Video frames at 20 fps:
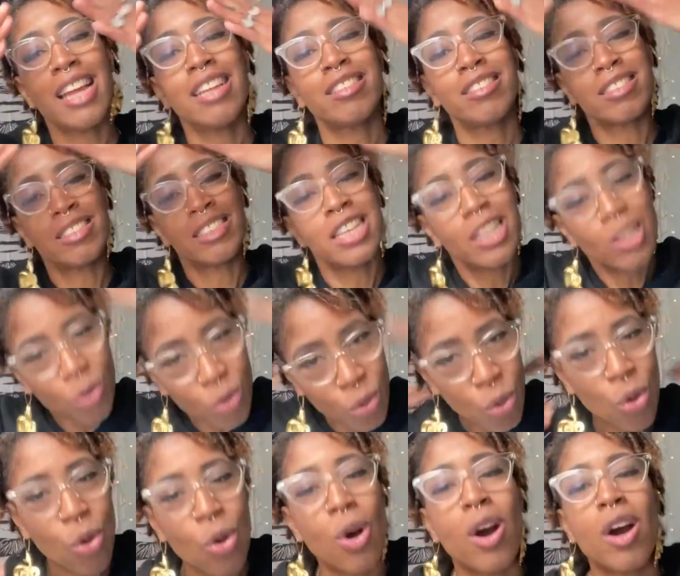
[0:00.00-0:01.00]
shit
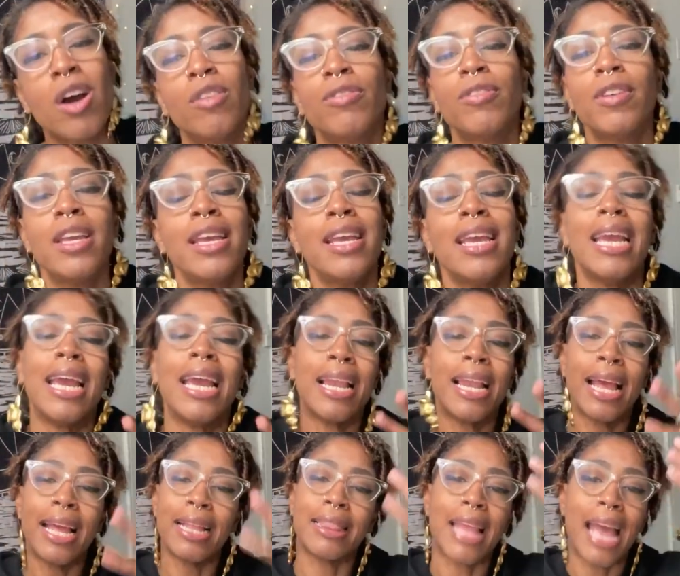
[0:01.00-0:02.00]
off and
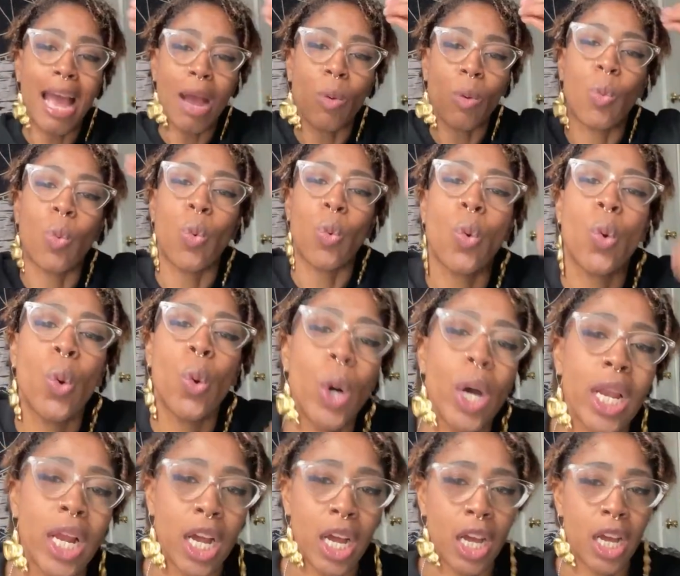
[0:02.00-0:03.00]
let that
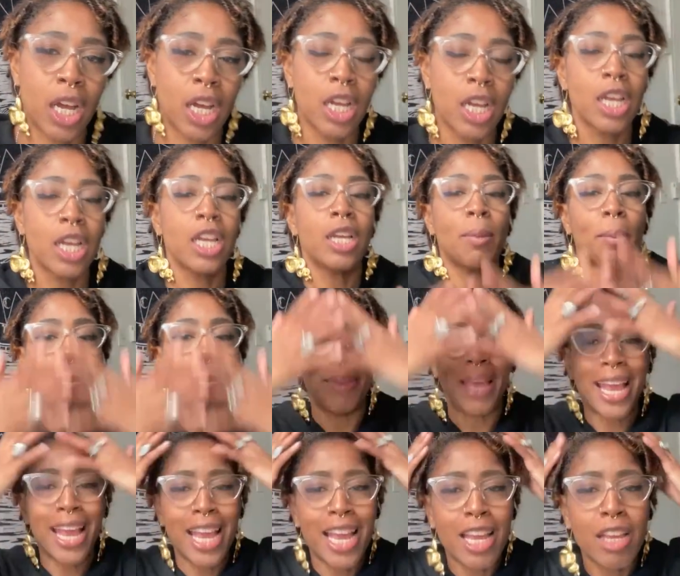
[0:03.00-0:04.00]
water
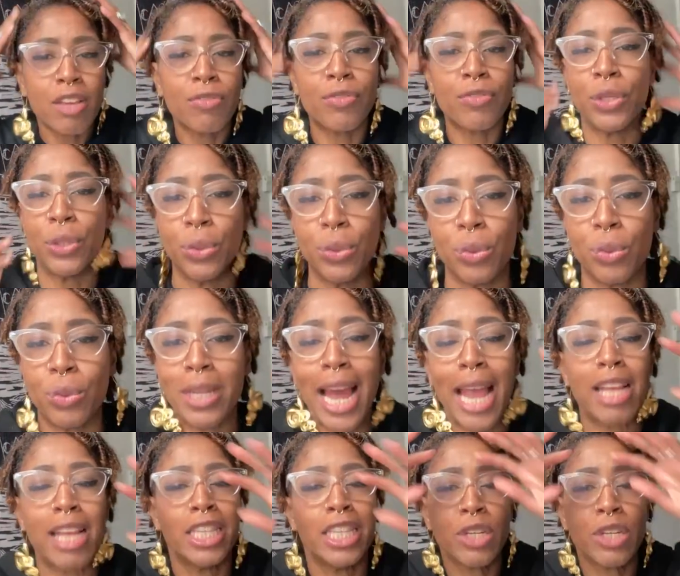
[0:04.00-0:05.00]
bathe you.
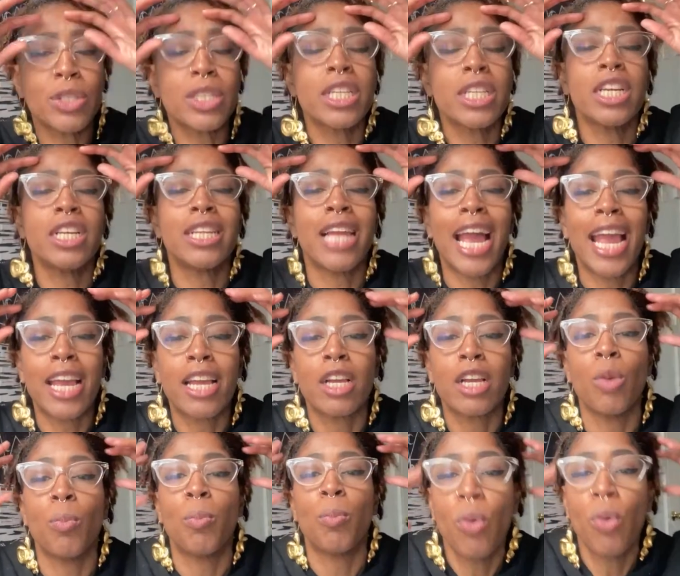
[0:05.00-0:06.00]
Like literally like
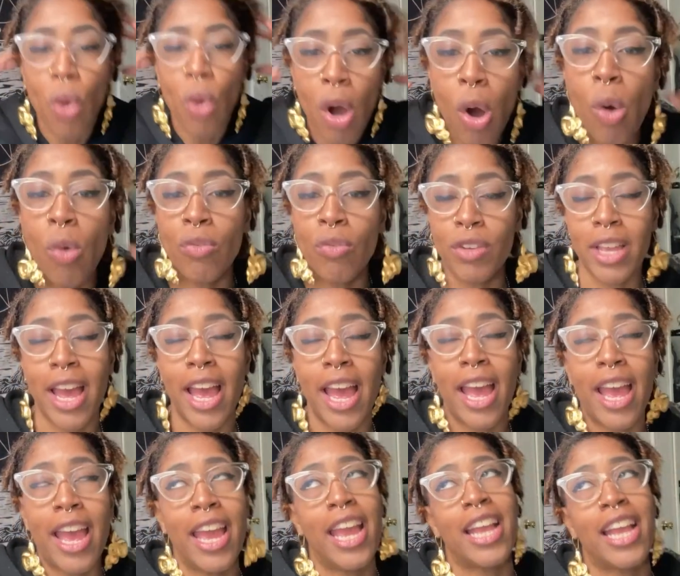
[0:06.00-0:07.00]
pour over your
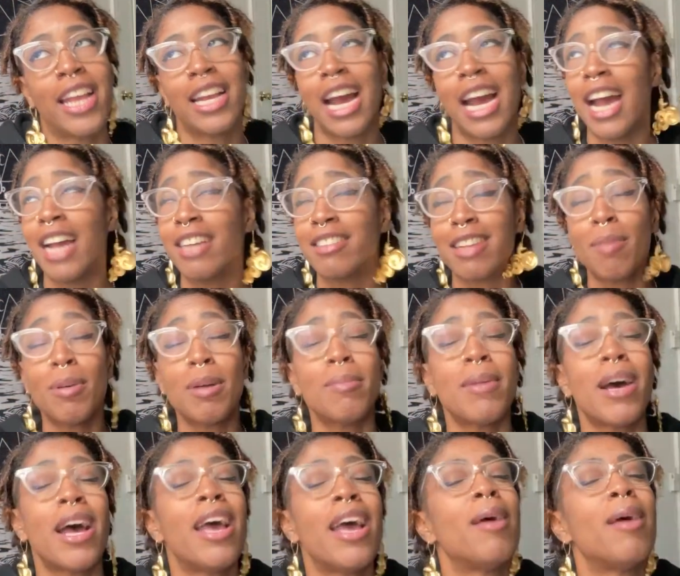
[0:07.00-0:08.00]
head. And guys, I put
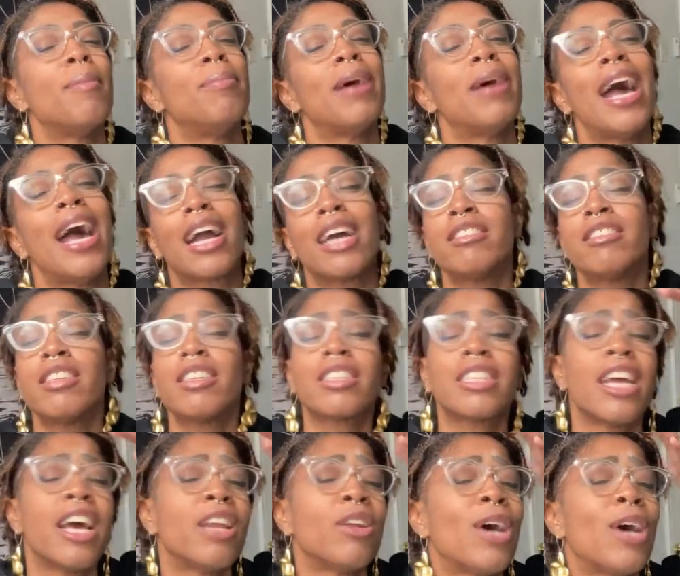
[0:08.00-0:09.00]
my head back. I
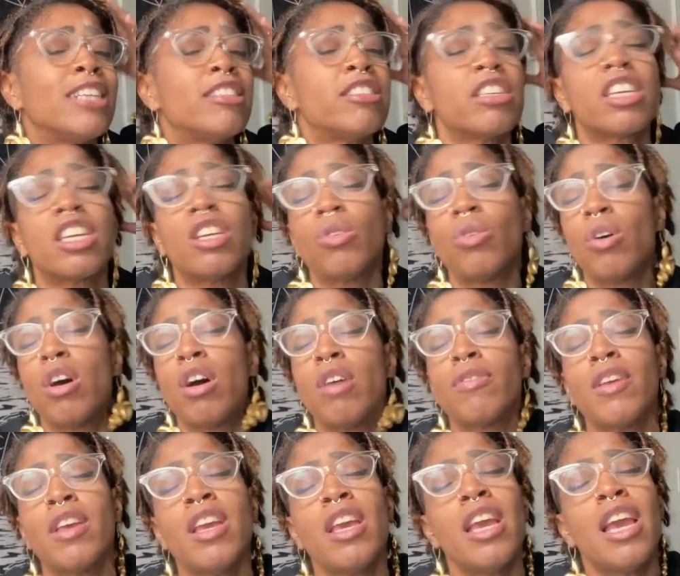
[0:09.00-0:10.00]
took it
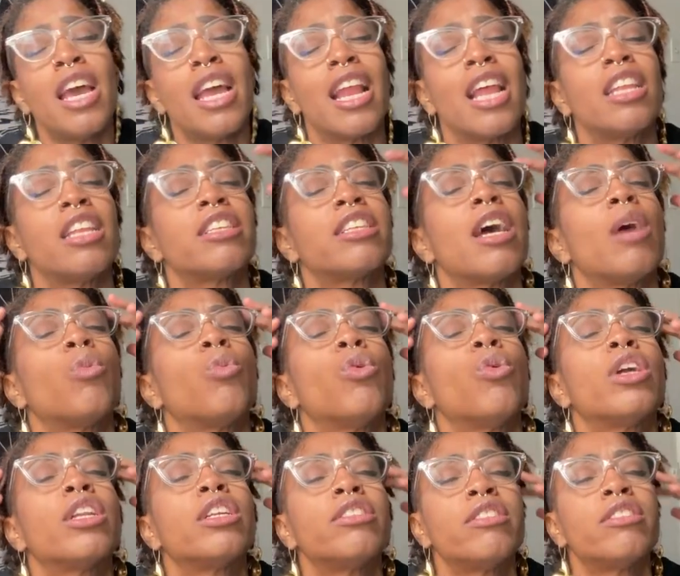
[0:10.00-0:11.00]
off, and I let that
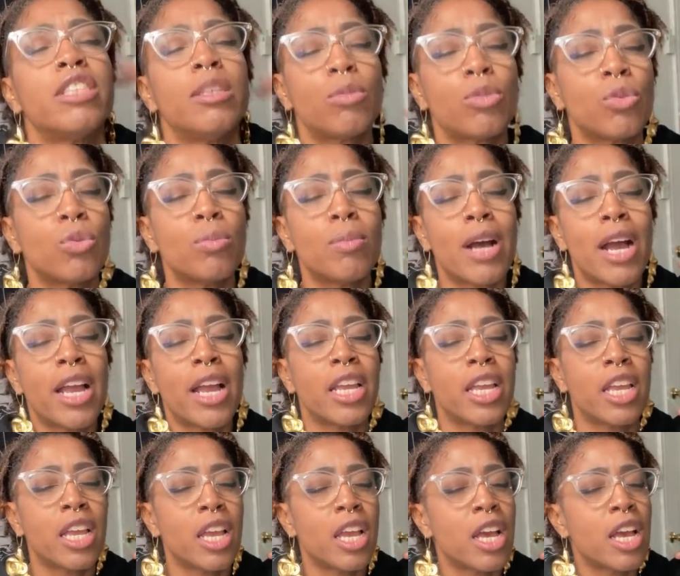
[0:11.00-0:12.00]
water seep through my
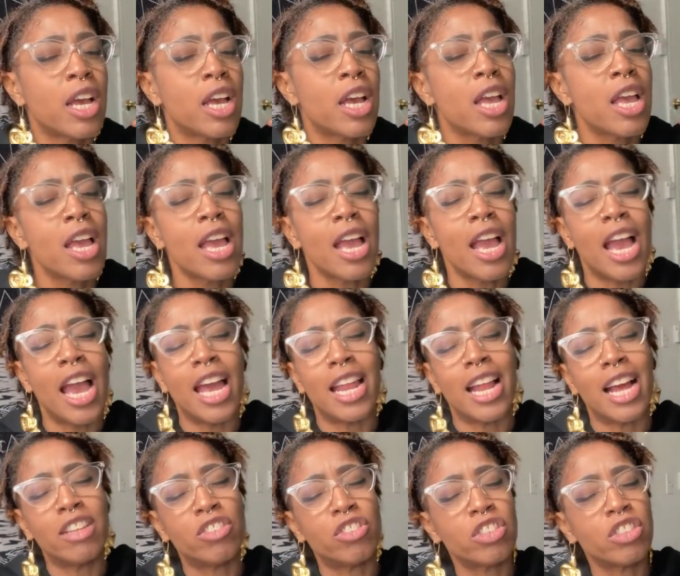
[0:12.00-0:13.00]
hair. And
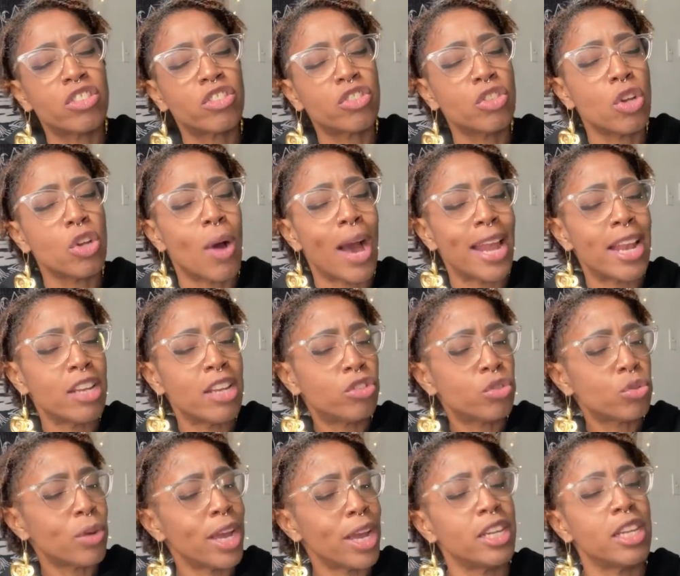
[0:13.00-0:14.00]
I just, I didn't
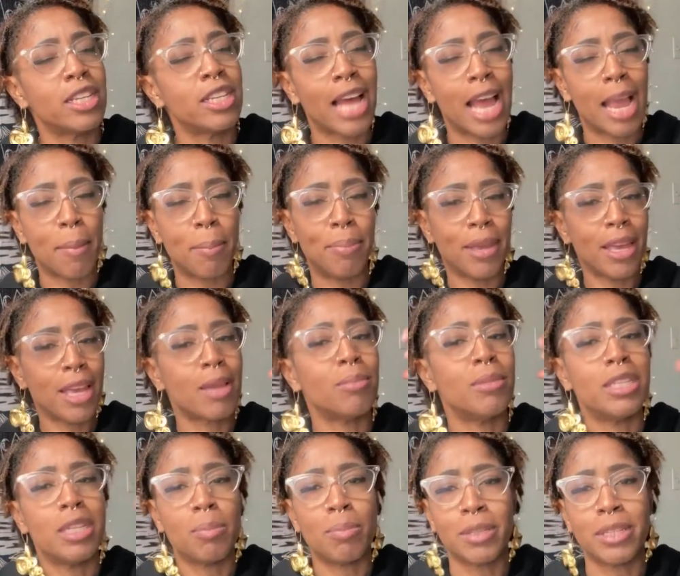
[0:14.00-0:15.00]
do any like big
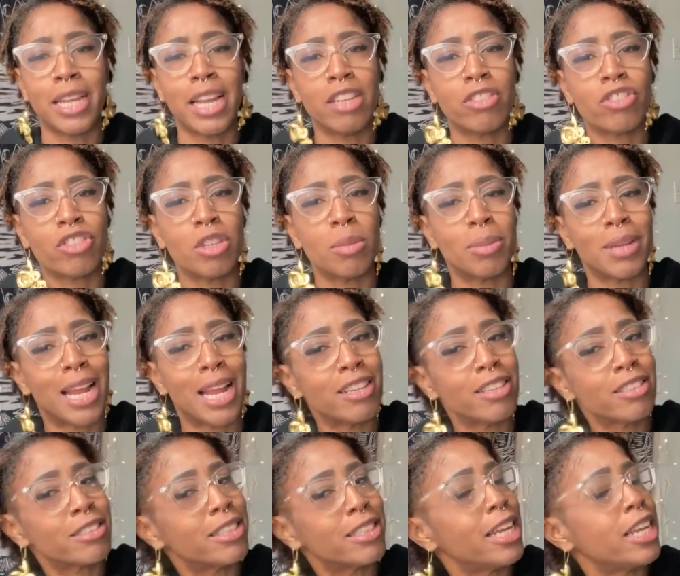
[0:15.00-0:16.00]
manipulation, but I
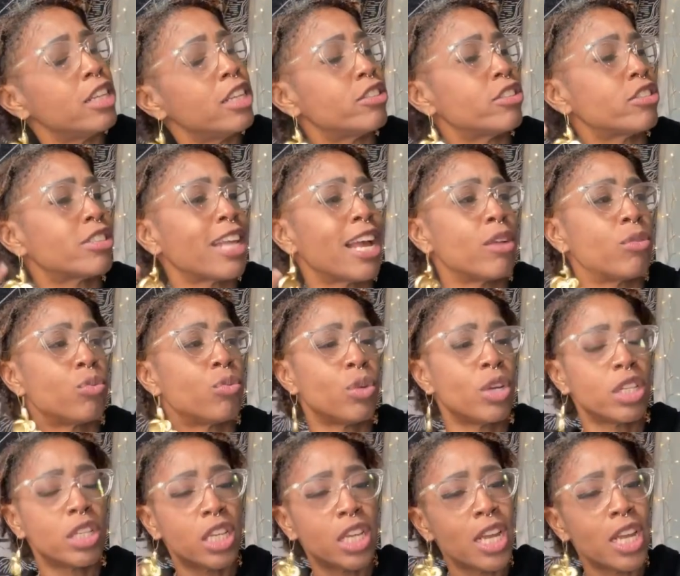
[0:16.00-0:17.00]
just let it just like
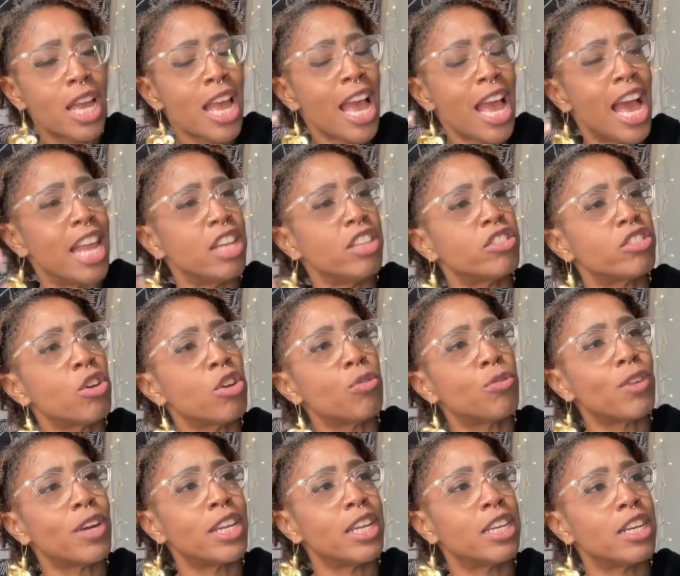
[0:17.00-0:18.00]
really, and it's so
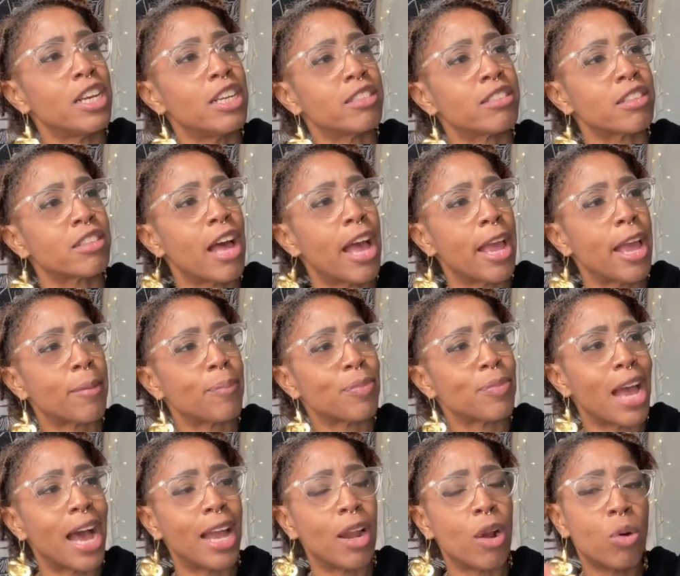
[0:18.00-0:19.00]
funny because like
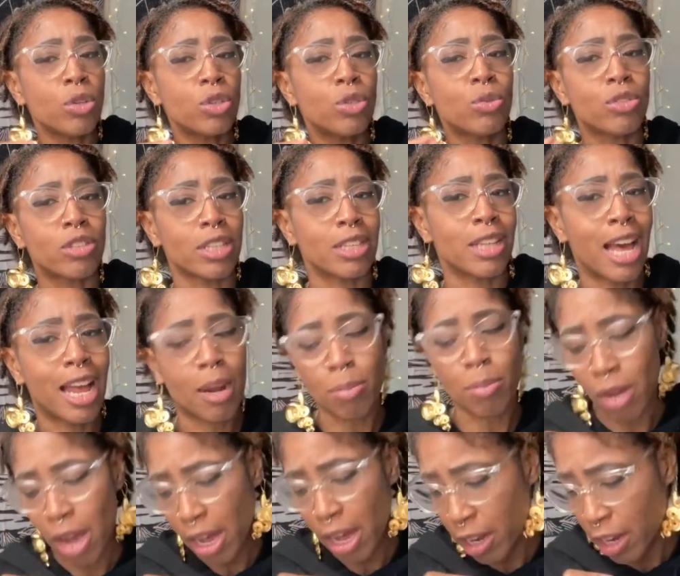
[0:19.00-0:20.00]
I don't use a lot of
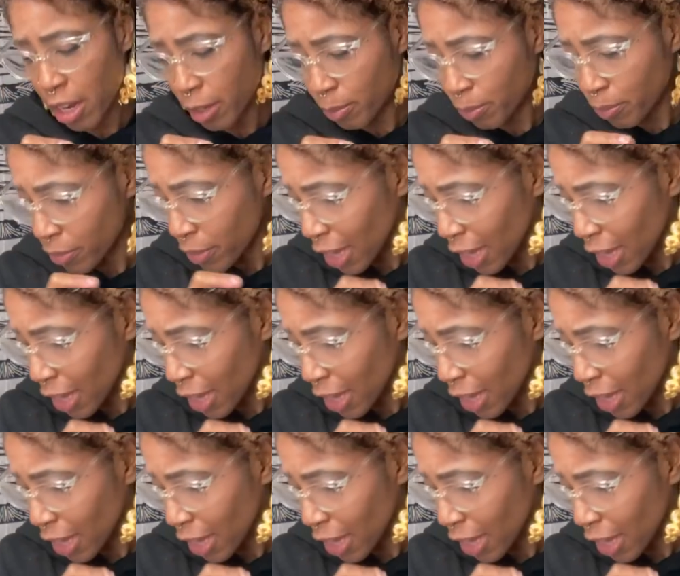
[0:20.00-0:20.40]
product.